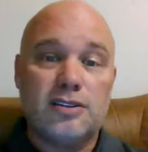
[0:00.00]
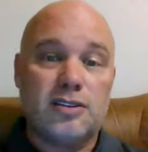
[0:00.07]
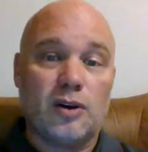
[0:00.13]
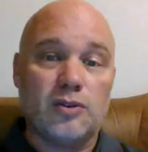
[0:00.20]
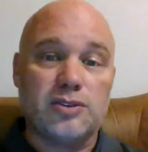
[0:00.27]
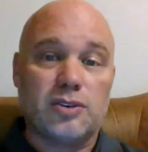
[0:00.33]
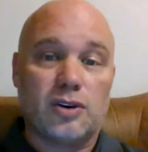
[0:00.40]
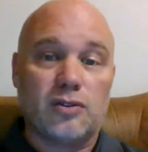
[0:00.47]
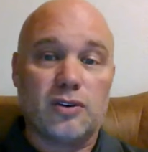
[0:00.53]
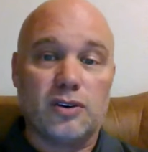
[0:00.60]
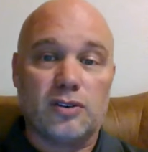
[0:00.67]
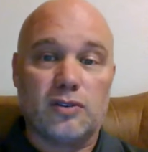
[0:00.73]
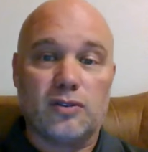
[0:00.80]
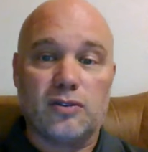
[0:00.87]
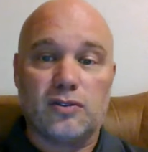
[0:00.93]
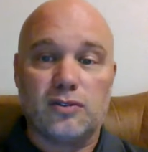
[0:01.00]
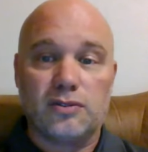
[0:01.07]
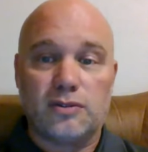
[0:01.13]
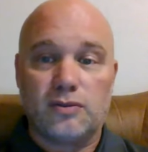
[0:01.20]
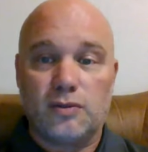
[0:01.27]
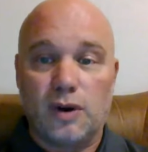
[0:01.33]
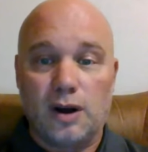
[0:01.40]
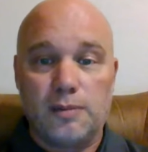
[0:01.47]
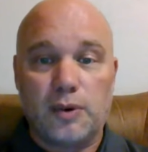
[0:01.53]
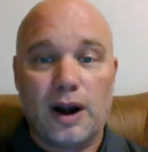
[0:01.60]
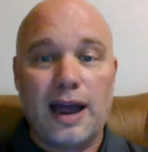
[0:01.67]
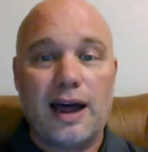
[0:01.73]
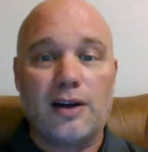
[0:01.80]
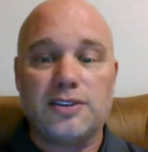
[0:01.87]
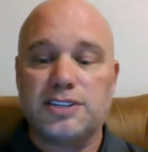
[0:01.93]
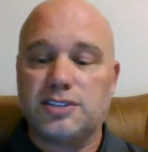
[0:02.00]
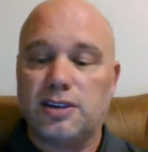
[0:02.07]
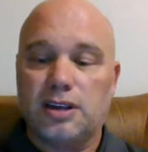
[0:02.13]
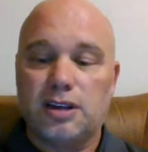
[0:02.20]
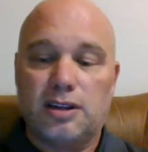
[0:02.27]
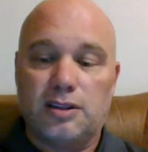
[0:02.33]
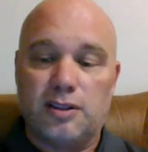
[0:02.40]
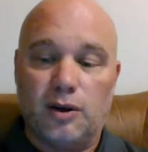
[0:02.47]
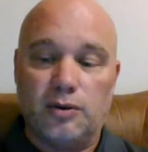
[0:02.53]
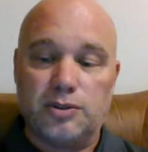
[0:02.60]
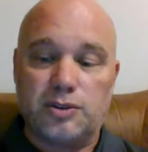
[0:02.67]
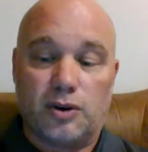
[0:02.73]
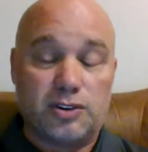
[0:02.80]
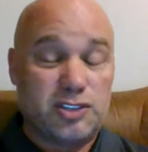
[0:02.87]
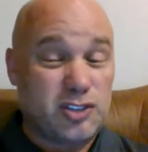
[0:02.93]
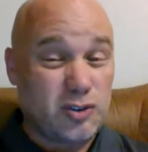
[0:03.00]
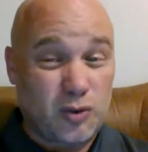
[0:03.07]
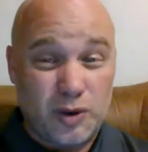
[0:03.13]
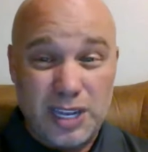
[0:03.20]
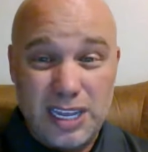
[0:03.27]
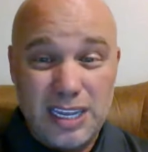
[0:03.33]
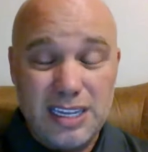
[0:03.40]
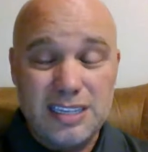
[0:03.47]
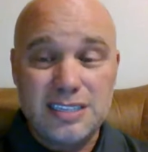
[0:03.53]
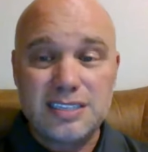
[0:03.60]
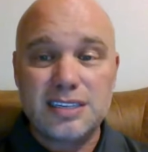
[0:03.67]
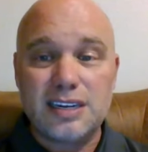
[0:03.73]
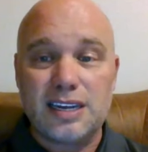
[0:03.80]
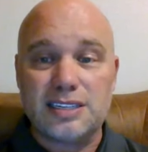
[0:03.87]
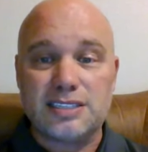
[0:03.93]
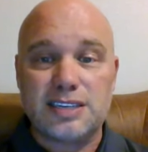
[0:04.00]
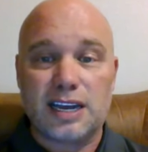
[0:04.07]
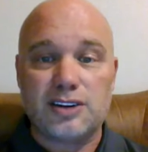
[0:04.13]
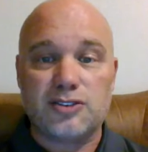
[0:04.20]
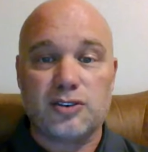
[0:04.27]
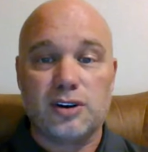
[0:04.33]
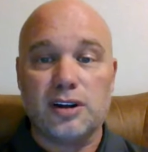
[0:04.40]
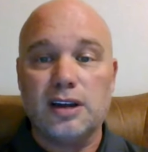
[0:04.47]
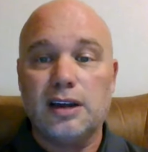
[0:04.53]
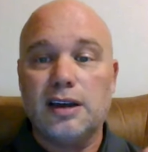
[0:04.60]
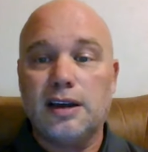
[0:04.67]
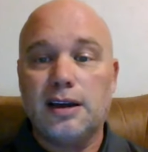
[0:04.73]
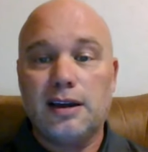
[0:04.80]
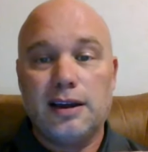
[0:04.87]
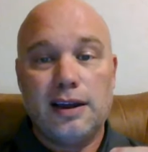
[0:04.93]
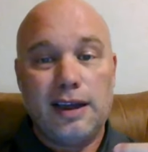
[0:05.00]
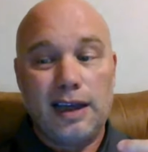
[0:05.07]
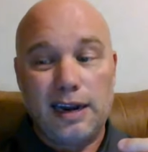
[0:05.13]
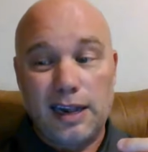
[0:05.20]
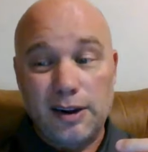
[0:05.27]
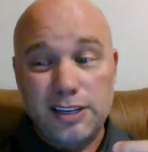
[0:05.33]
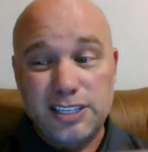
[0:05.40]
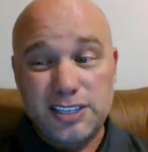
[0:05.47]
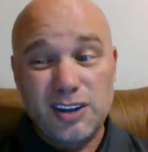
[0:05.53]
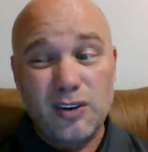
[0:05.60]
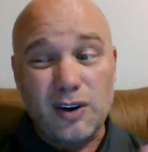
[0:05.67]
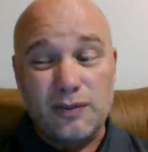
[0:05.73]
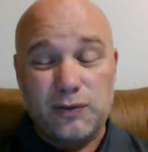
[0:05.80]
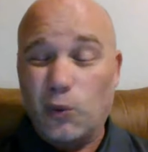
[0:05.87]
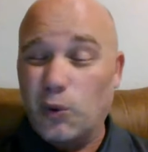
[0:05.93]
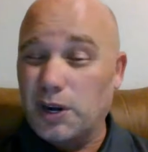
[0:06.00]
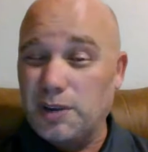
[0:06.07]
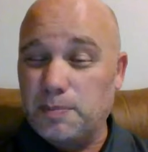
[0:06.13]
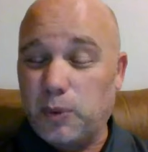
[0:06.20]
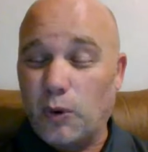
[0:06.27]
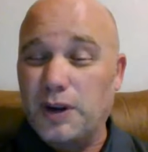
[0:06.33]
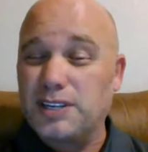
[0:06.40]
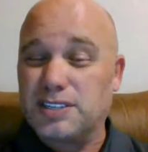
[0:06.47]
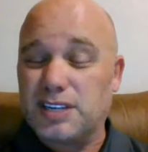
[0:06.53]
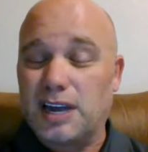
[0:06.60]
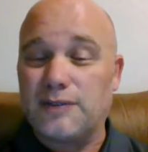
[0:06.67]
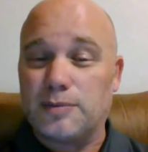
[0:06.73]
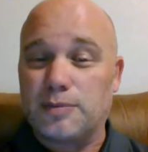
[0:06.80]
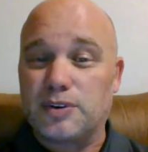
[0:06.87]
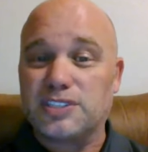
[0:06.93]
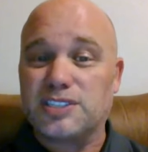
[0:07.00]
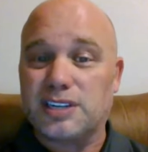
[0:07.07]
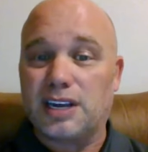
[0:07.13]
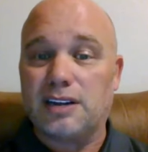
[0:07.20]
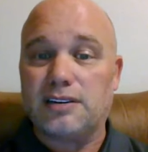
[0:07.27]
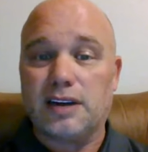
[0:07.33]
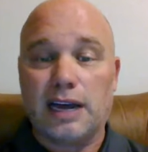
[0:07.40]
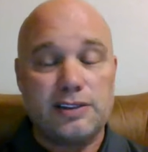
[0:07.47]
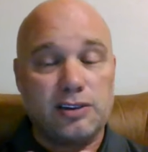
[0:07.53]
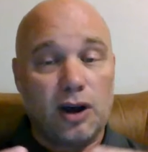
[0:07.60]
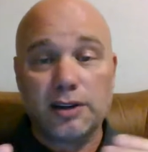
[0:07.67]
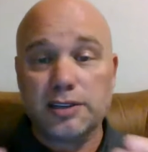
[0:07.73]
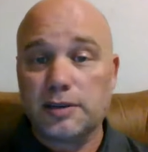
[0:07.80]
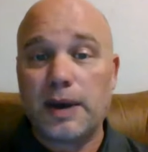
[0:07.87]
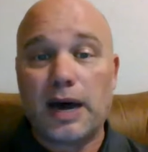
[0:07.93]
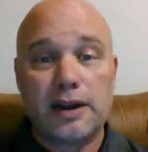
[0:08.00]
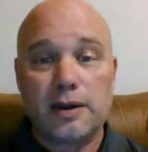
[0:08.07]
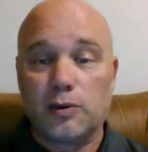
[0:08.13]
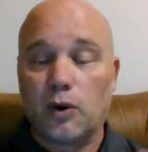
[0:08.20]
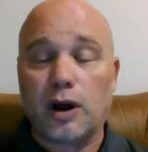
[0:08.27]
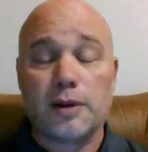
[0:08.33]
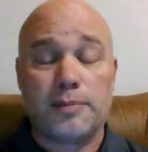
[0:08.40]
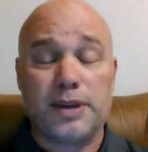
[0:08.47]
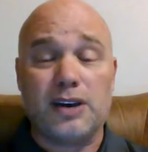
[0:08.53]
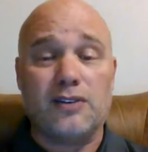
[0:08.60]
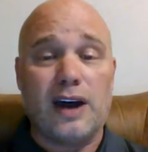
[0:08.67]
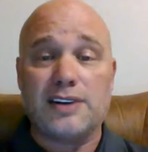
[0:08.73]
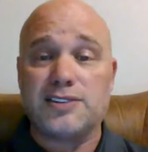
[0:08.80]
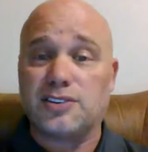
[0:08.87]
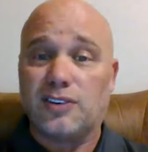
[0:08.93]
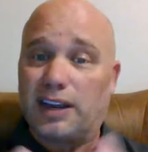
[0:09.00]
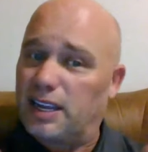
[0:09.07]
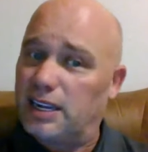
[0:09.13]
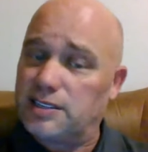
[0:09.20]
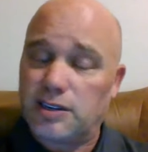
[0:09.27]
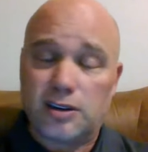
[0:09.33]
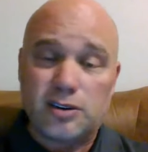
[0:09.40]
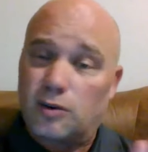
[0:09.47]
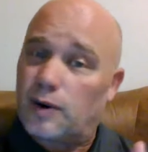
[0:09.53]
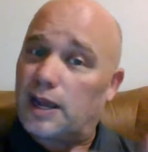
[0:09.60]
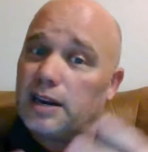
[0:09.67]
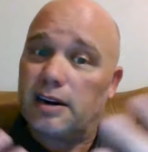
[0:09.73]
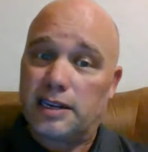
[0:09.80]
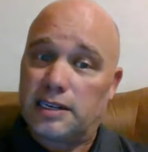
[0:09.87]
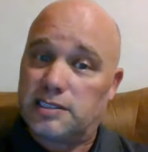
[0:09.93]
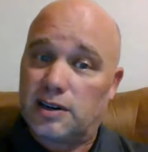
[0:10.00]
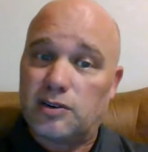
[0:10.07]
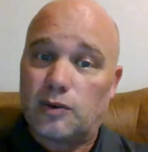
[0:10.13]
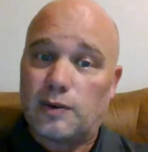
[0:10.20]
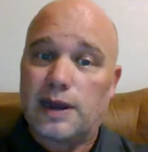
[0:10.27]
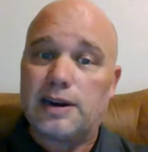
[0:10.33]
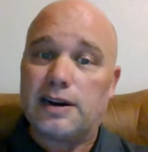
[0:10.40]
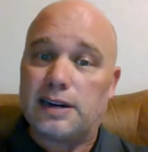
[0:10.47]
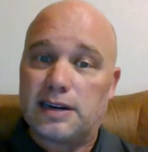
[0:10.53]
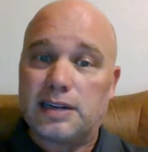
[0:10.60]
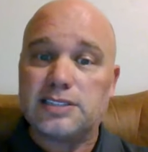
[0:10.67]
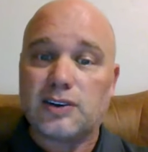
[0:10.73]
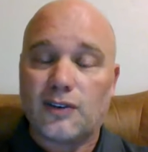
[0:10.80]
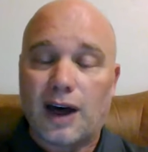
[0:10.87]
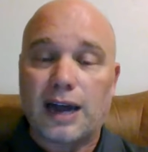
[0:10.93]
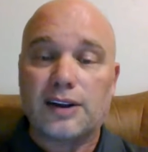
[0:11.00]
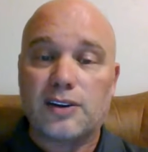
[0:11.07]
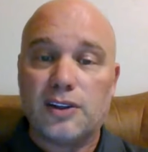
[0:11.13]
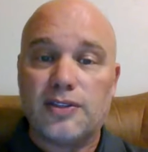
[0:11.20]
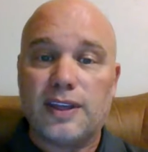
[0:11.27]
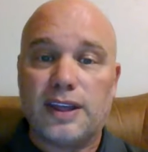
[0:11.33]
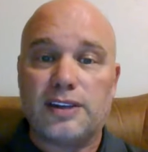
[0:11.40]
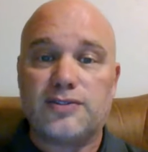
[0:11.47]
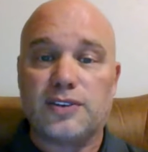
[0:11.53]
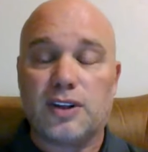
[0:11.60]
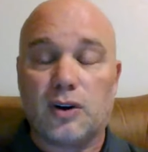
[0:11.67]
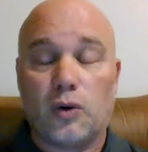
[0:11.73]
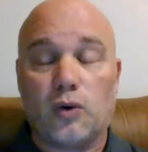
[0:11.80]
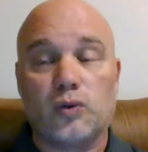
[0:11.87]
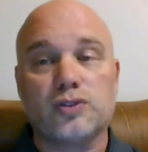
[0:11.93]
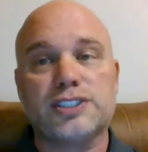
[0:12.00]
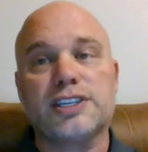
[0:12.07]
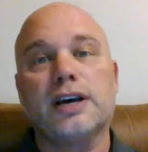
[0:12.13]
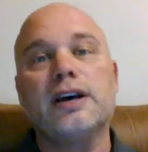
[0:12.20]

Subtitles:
Those are little rub routes. Those are screens, etc. And he's still at 40.7%. I talked about him quite a bit last year. Like, he's underrated. He's underrated. He does a lot of good things for the Noles.